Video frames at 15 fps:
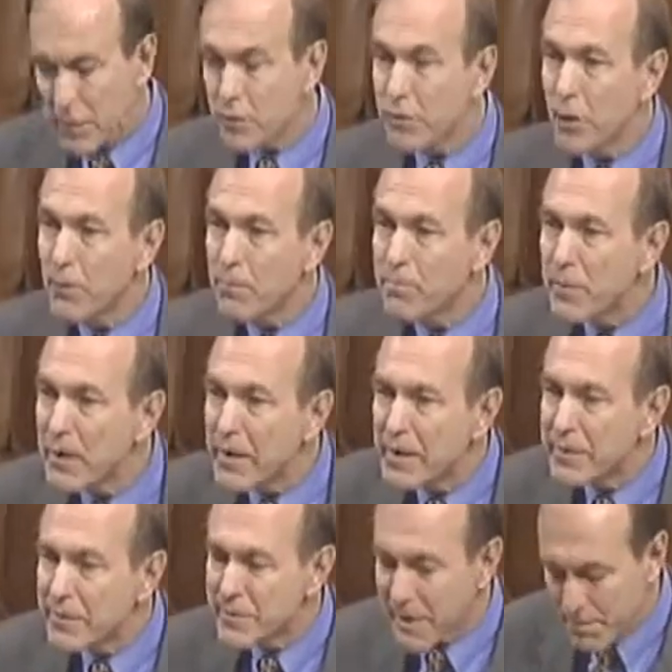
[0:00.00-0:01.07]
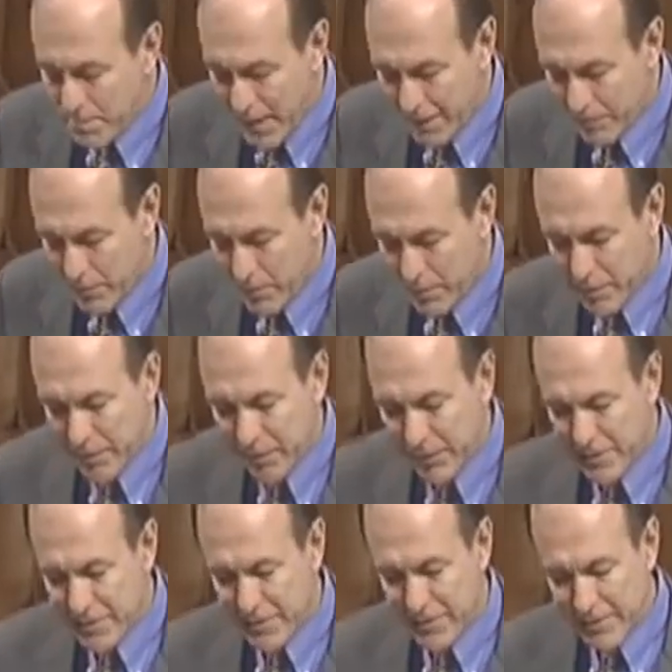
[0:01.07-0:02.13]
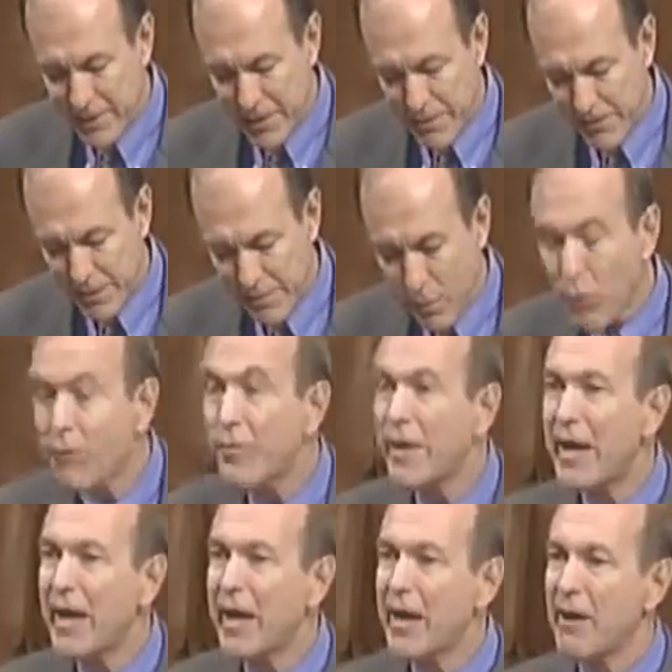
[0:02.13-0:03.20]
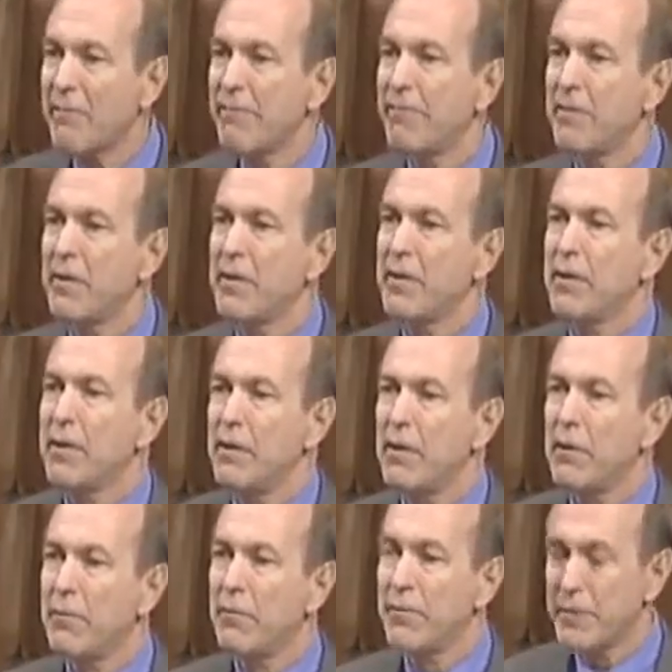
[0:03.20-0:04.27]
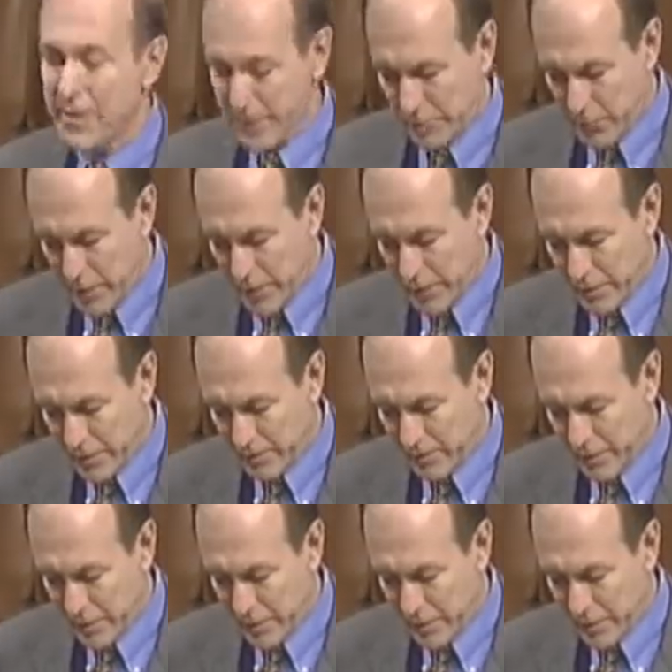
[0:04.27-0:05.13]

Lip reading: So, to step back for a moment, the list takes up over half of the Declaration,